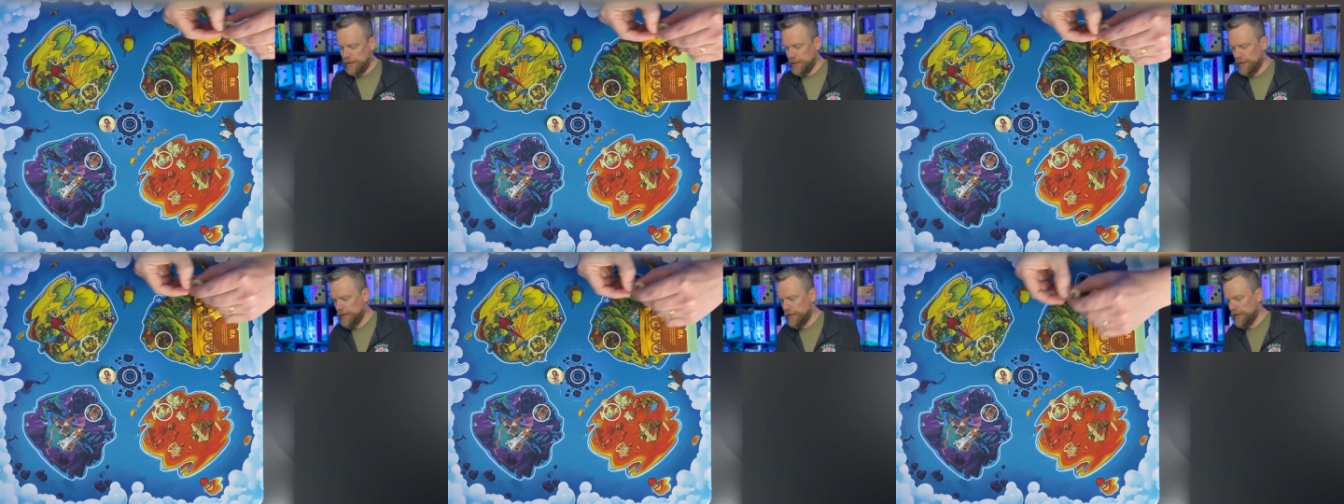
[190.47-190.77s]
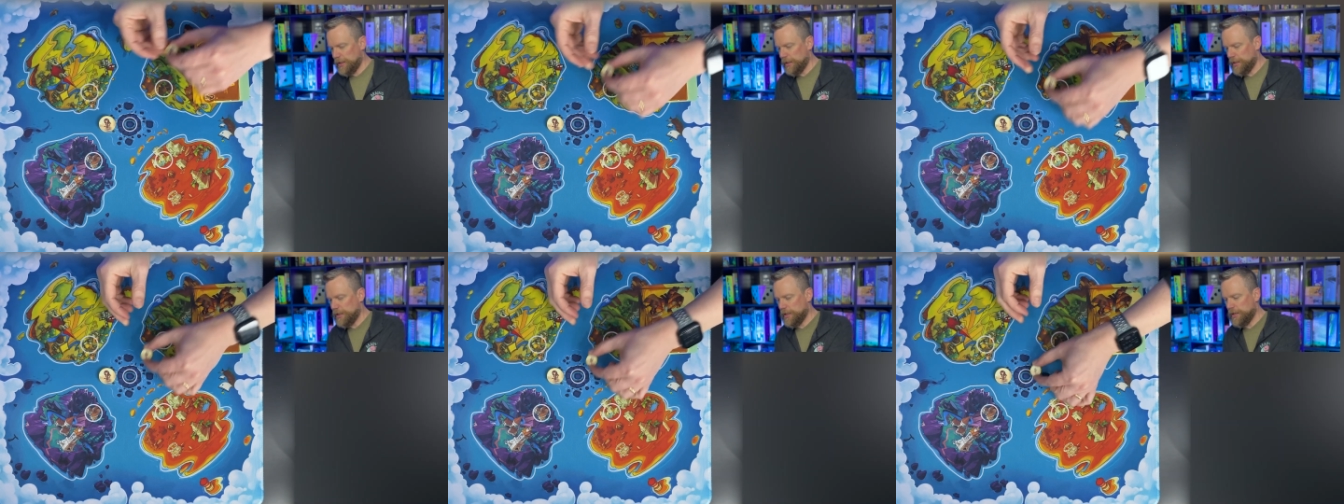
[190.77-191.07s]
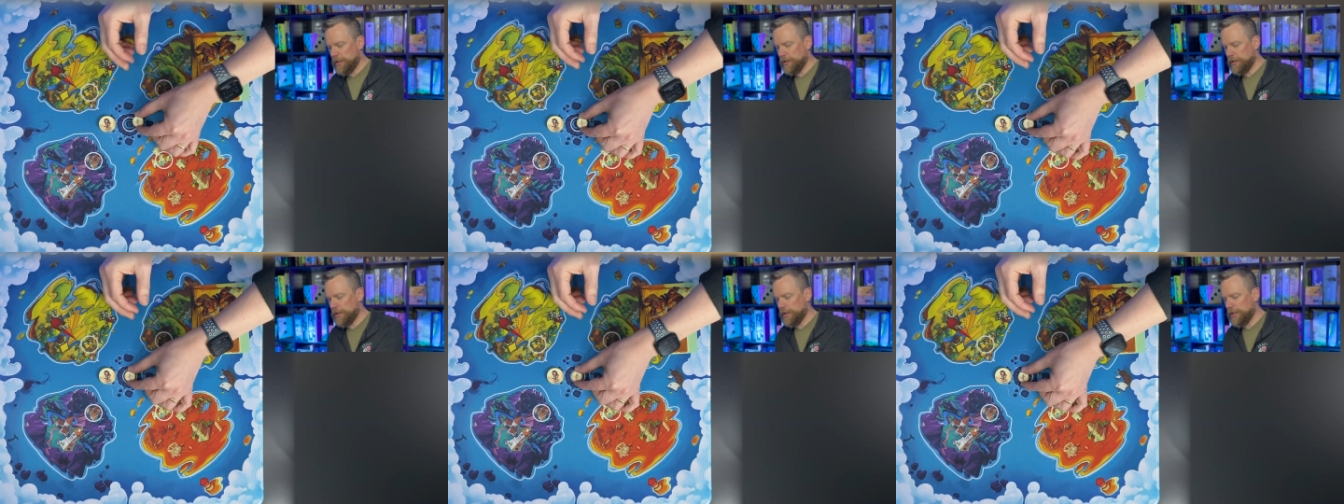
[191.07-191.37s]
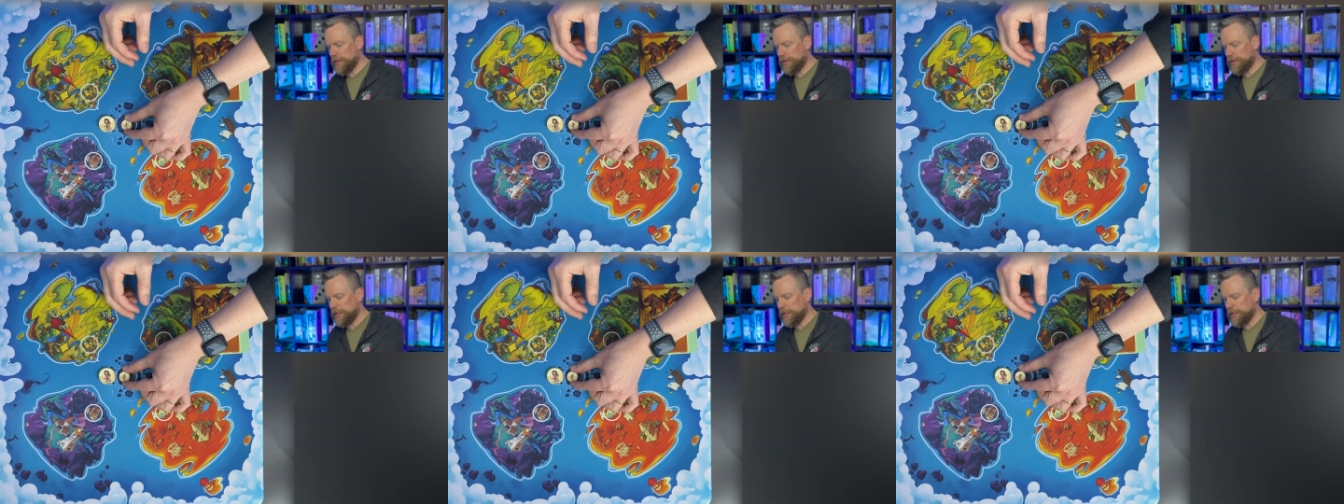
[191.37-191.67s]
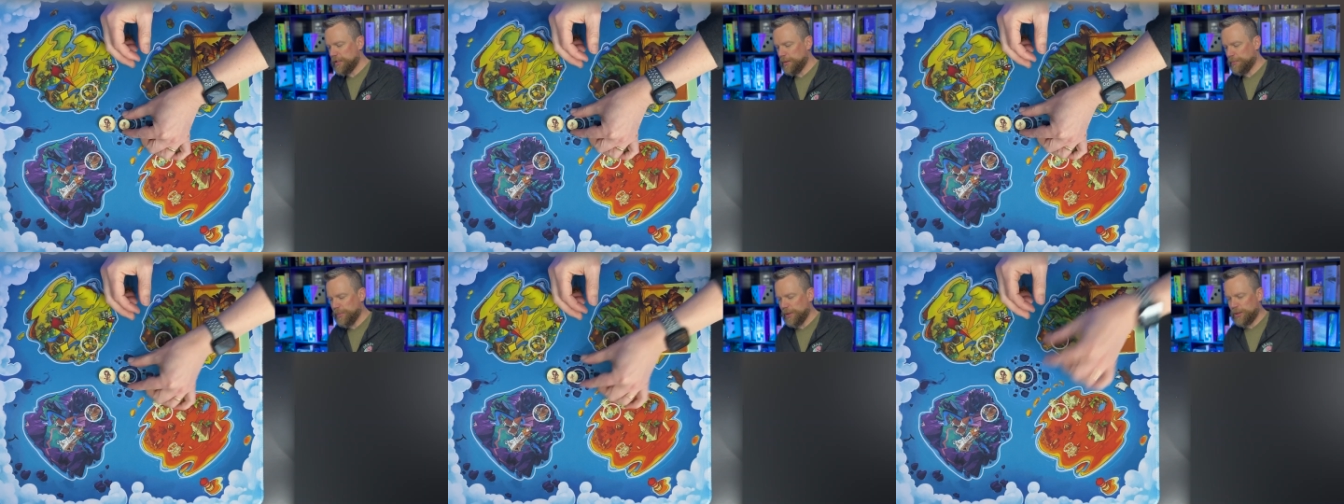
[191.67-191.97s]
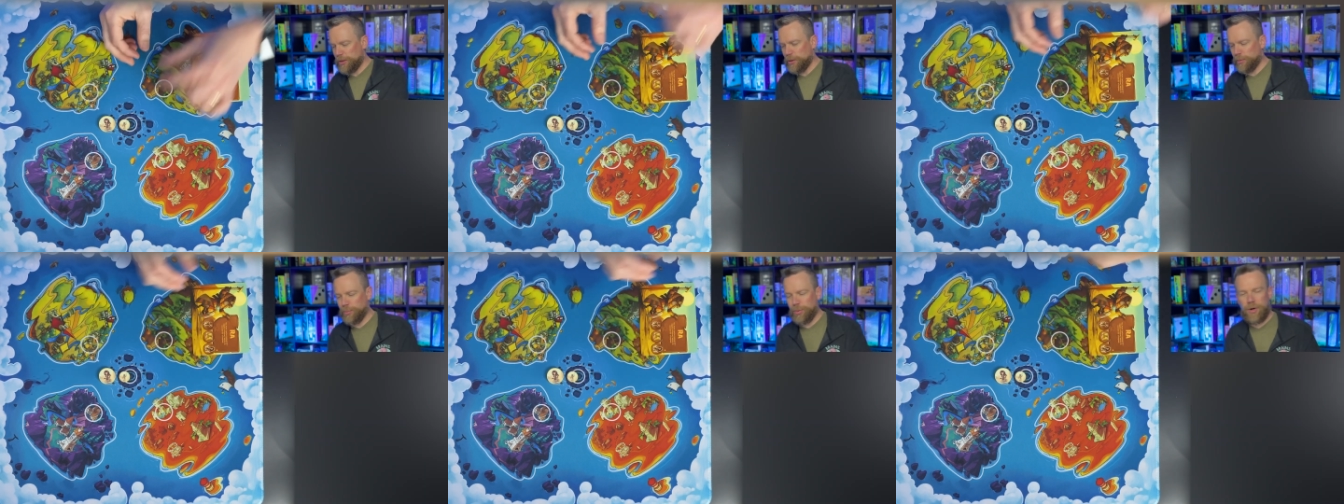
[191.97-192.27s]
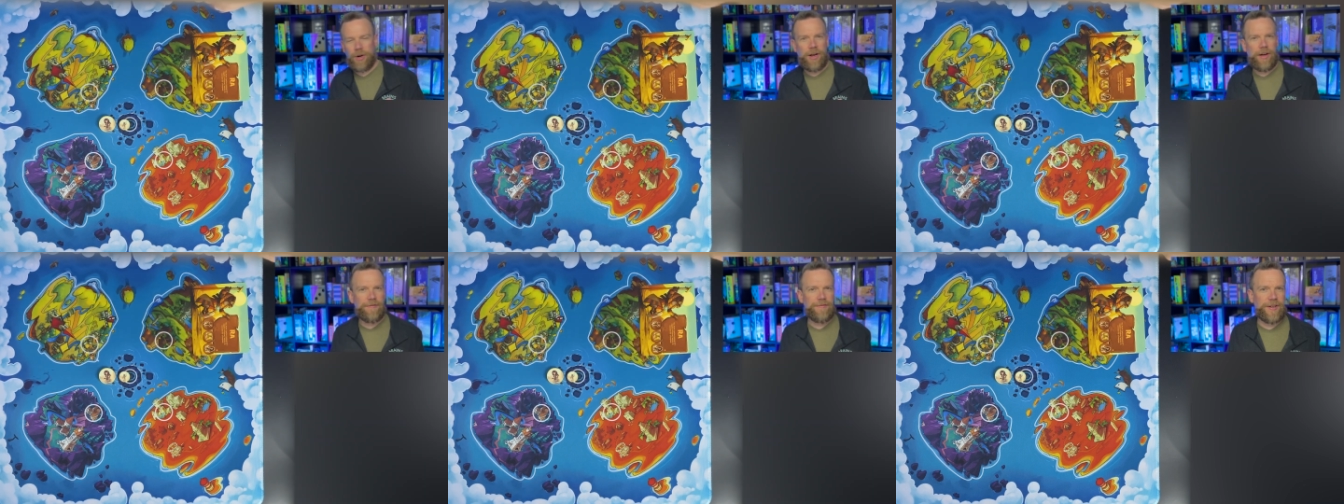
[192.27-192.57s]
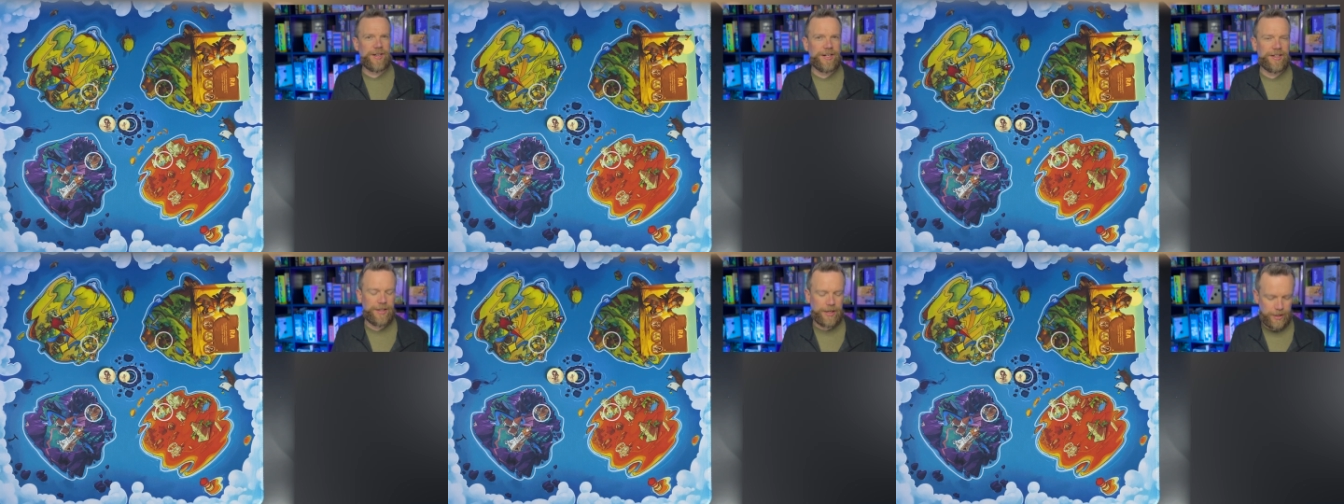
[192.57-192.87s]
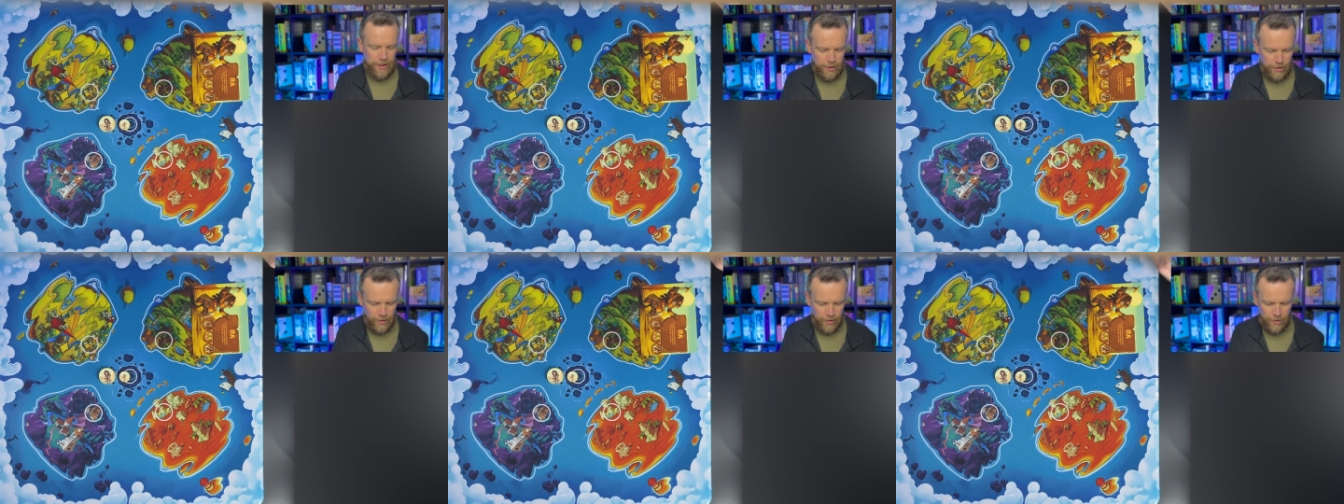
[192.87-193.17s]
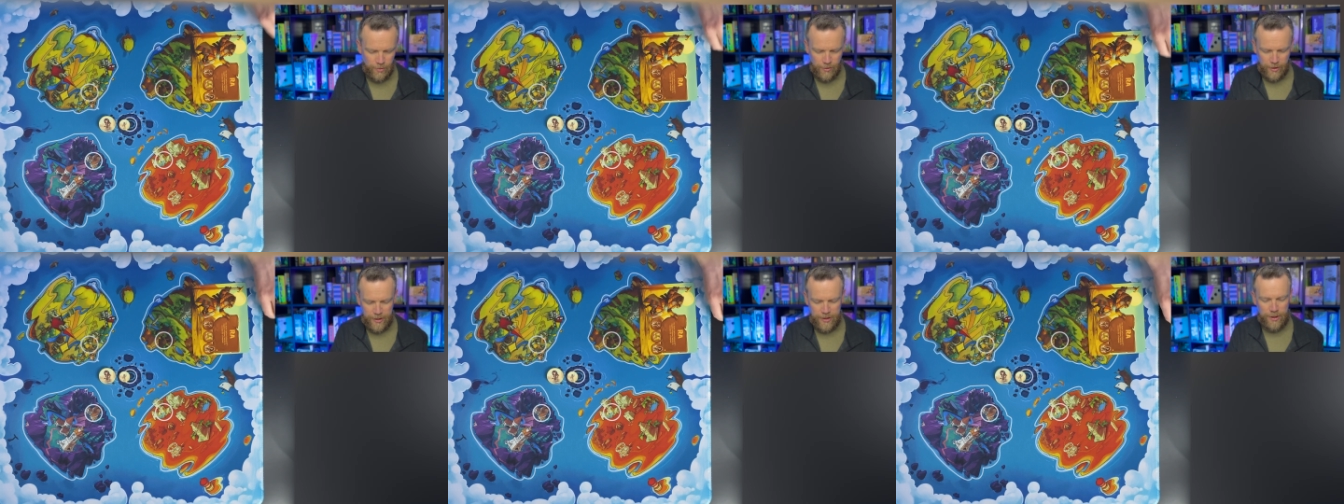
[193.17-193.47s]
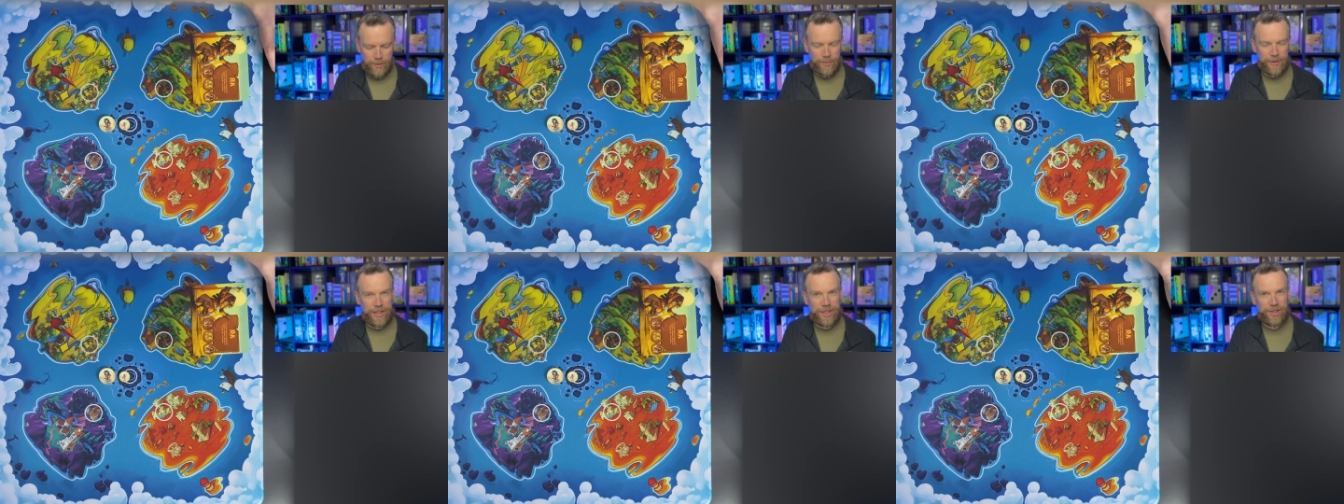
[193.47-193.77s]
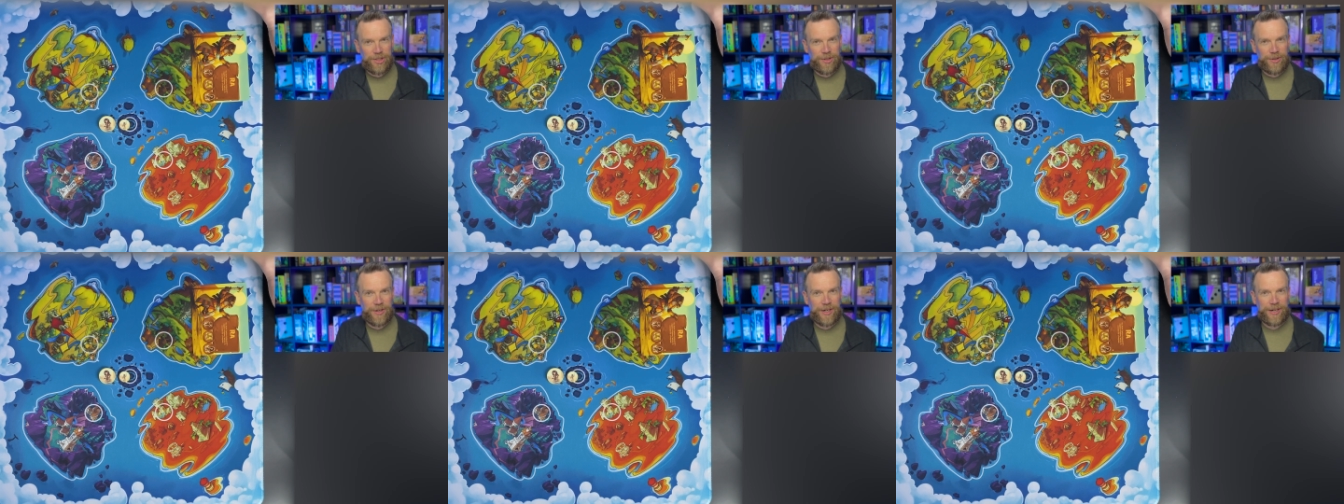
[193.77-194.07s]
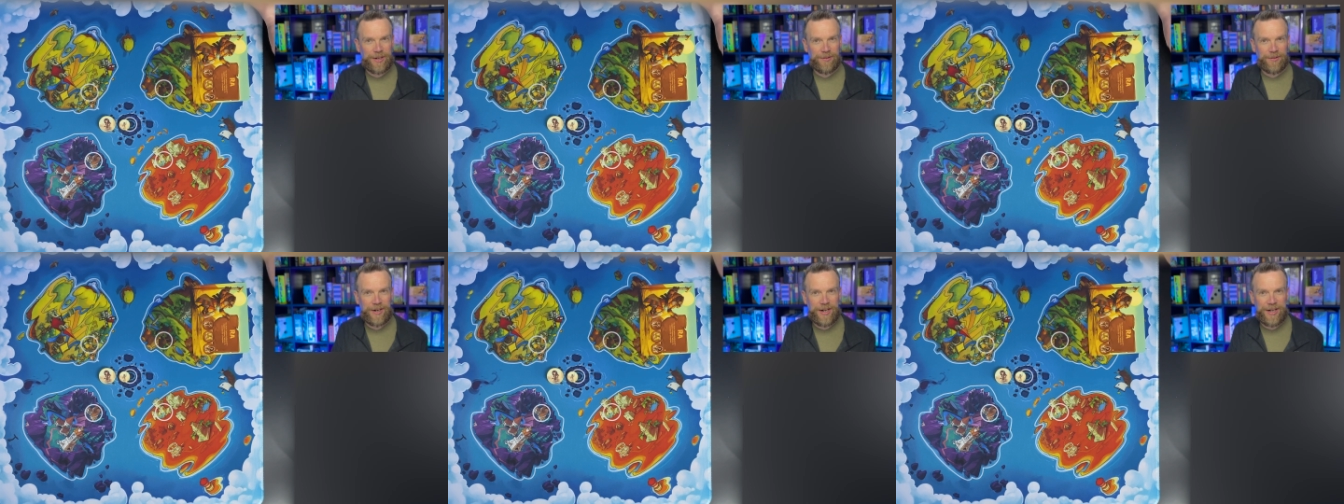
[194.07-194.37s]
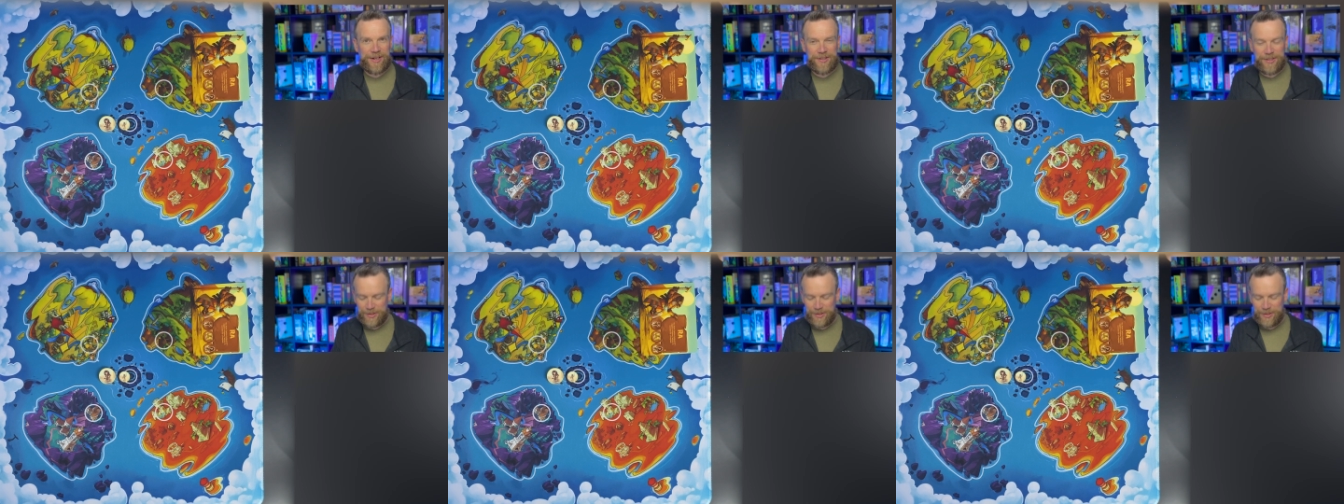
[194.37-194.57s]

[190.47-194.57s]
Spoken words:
and here is the typical prophet that you're going to be shooting around.